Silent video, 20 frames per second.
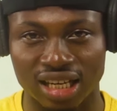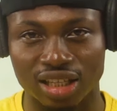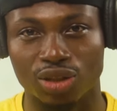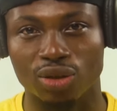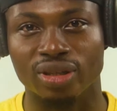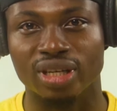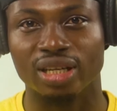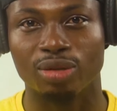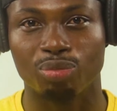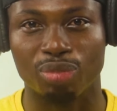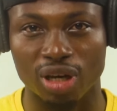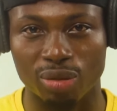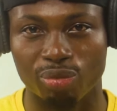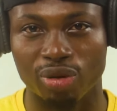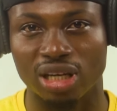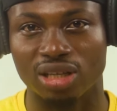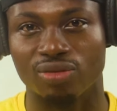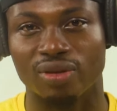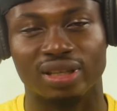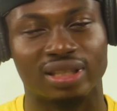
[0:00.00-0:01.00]
as you need
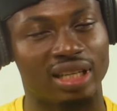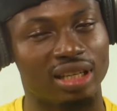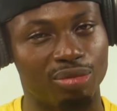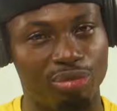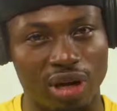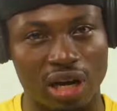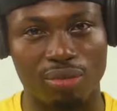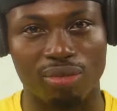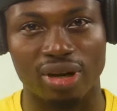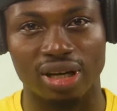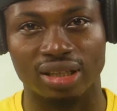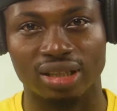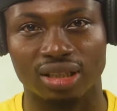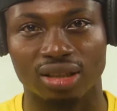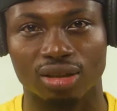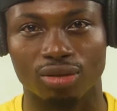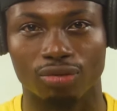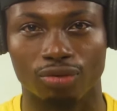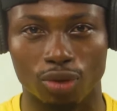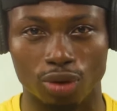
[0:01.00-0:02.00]
papers, resident permits
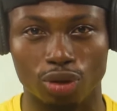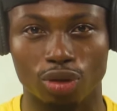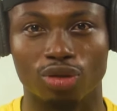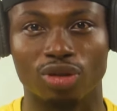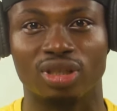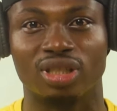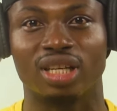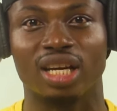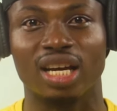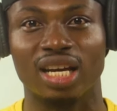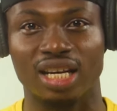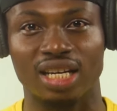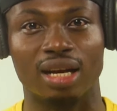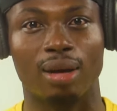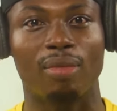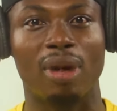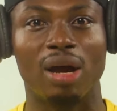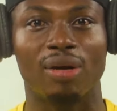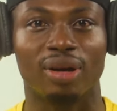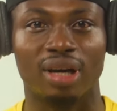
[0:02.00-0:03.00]
for you to stay in
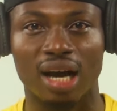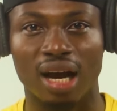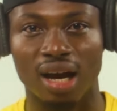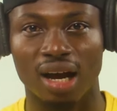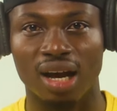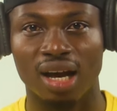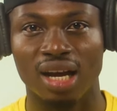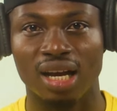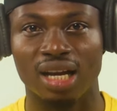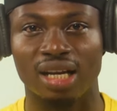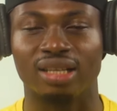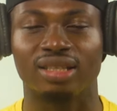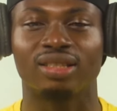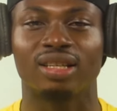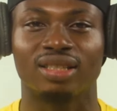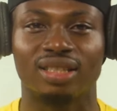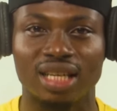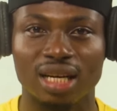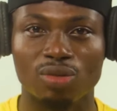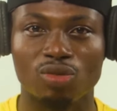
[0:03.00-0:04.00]
America, it's
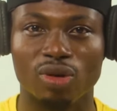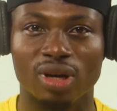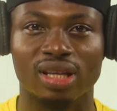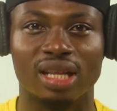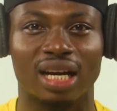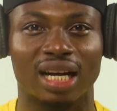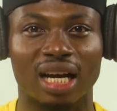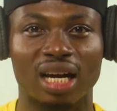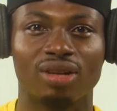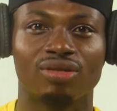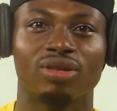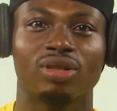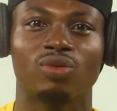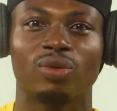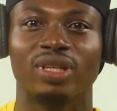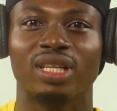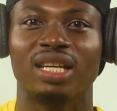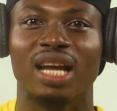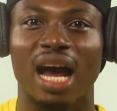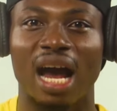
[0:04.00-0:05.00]
the same way that countries
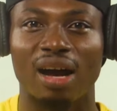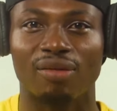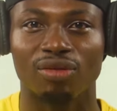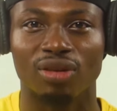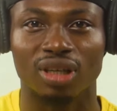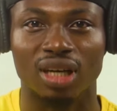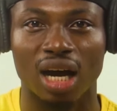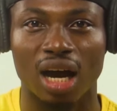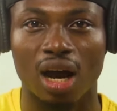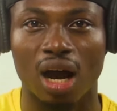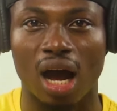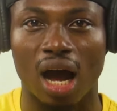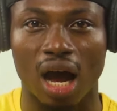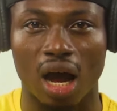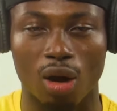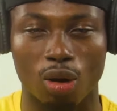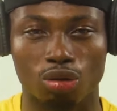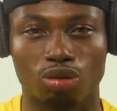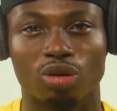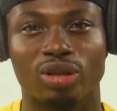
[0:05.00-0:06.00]
within Africa
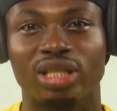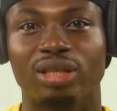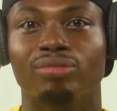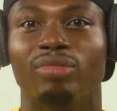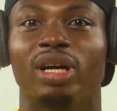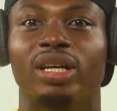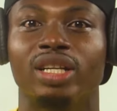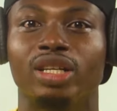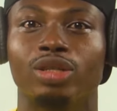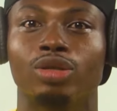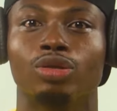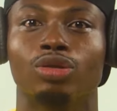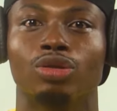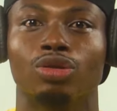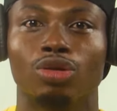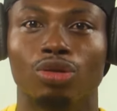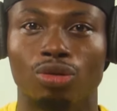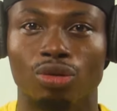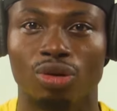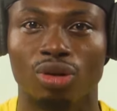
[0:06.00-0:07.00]
are also demanding you to
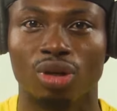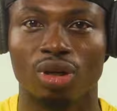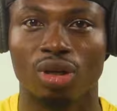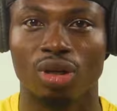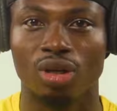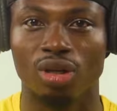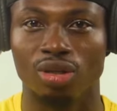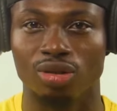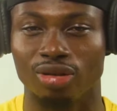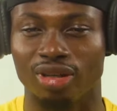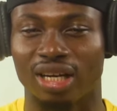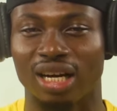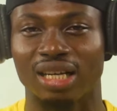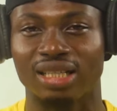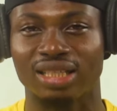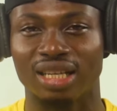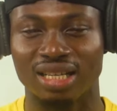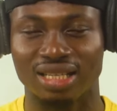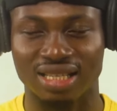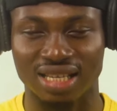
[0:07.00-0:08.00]
do. You
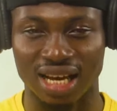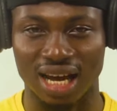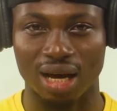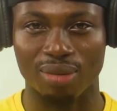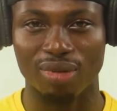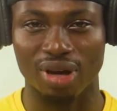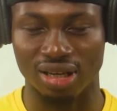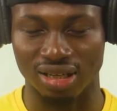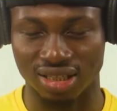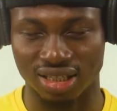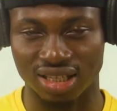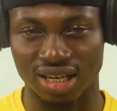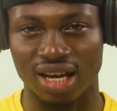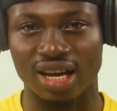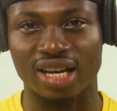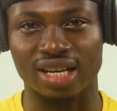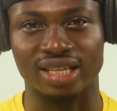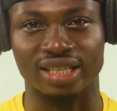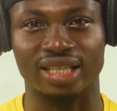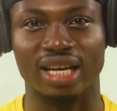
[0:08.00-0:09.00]
can't just come and
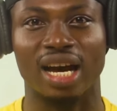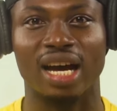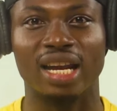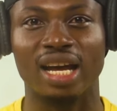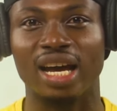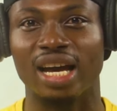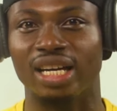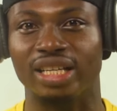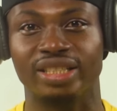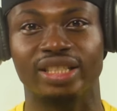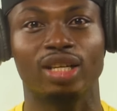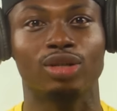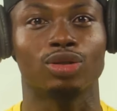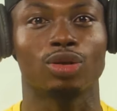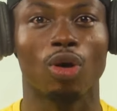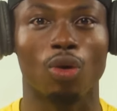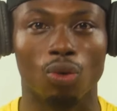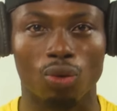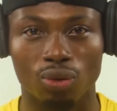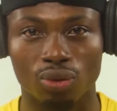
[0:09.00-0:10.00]
stay in Ghana and just
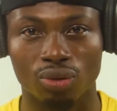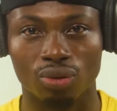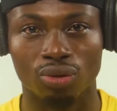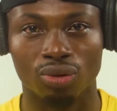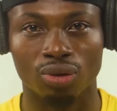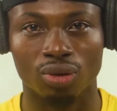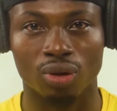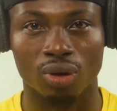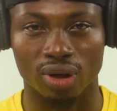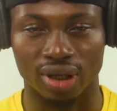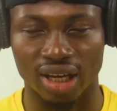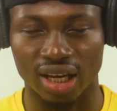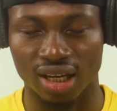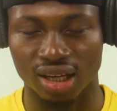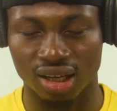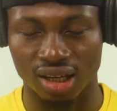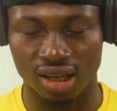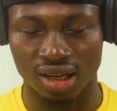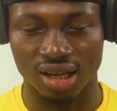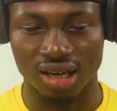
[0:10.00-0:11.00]
go,
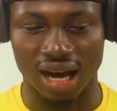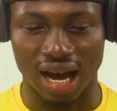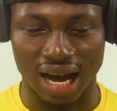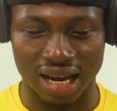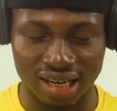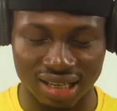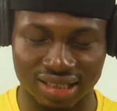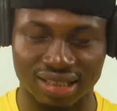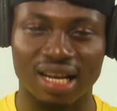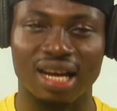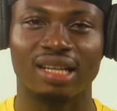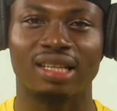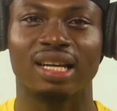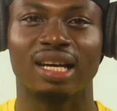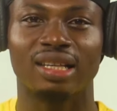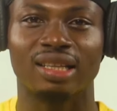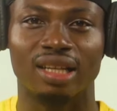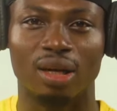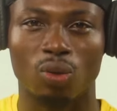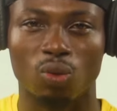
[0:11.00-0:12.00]
okay? I understand
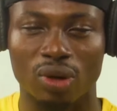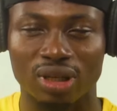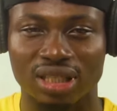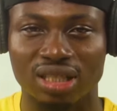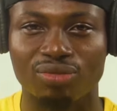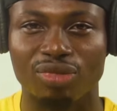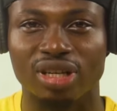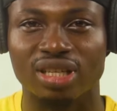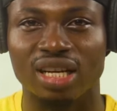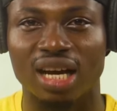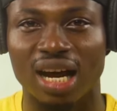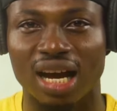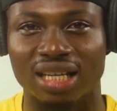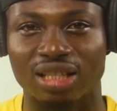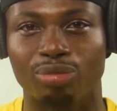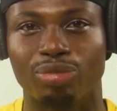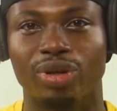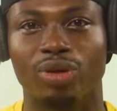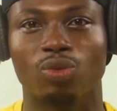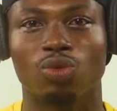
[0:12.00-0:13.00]
that the Western media
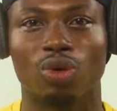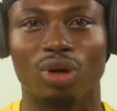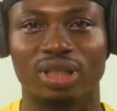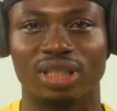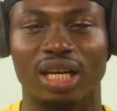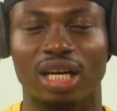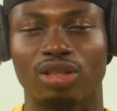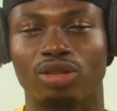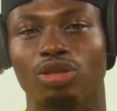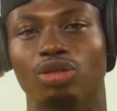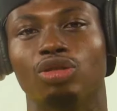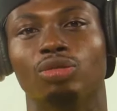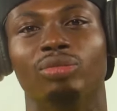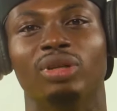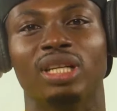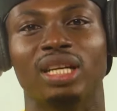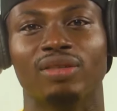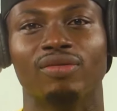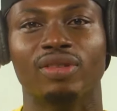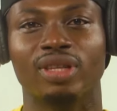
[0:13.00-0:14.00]
has been washed out into
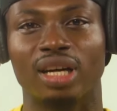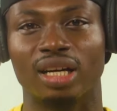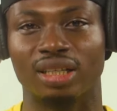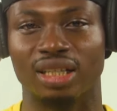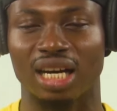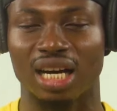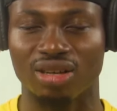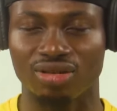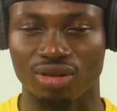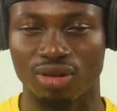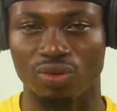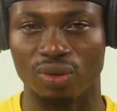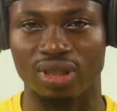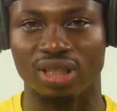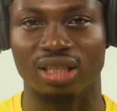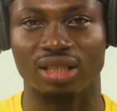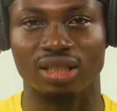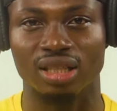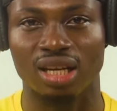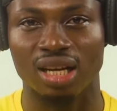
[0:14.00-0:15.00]
believing that countries
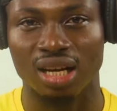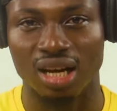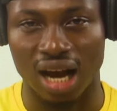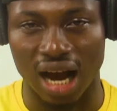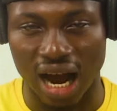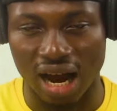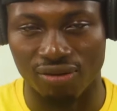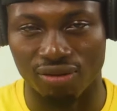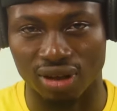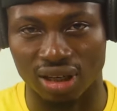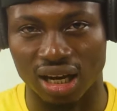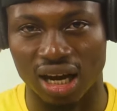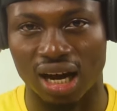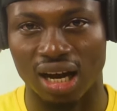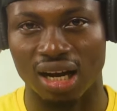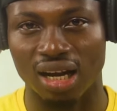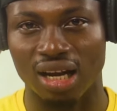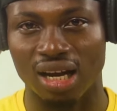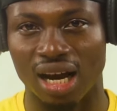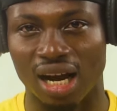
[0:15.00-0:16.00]
within
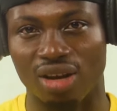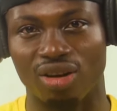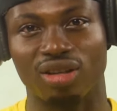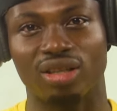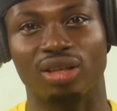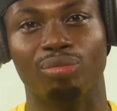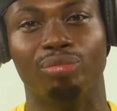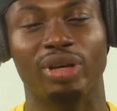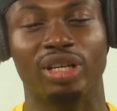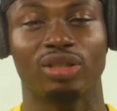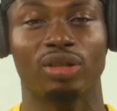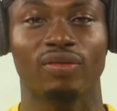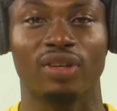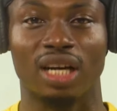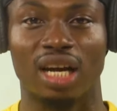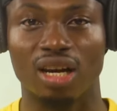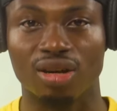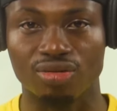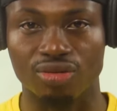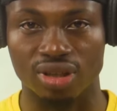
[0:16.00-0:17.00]
Africa are not the best of the
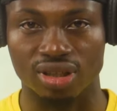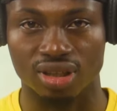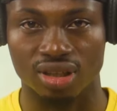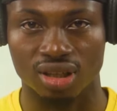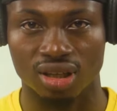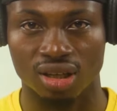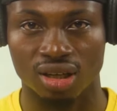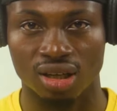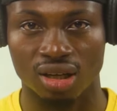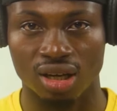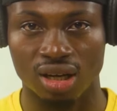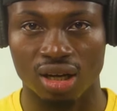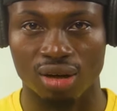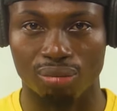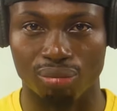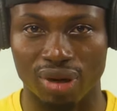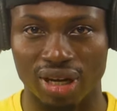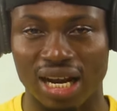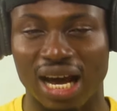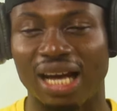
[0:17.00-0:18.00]
countries.
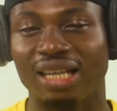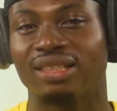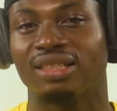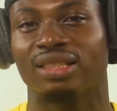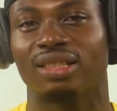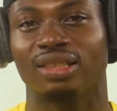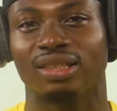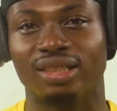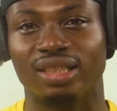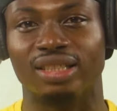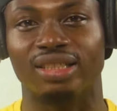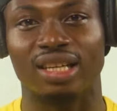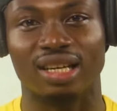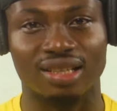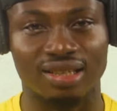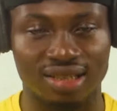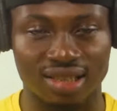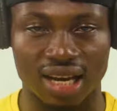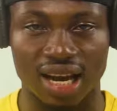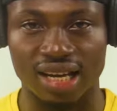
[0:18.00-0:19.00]
But as she
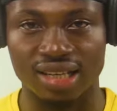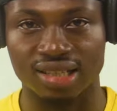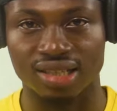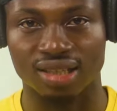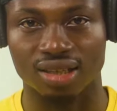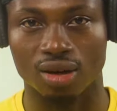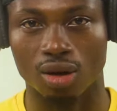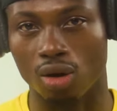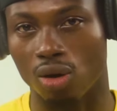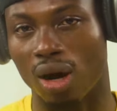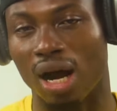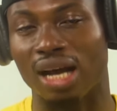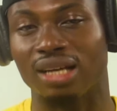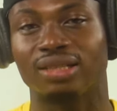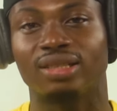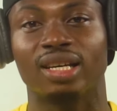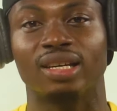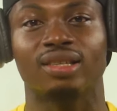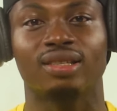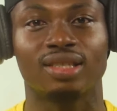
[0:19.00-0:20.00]
just said, or
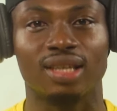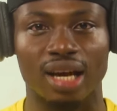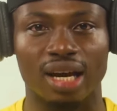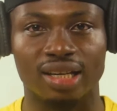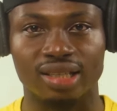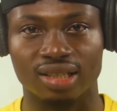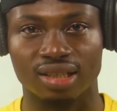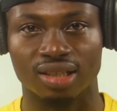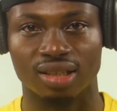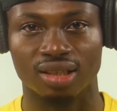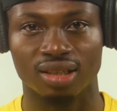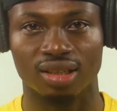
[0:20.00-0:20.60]
as they said,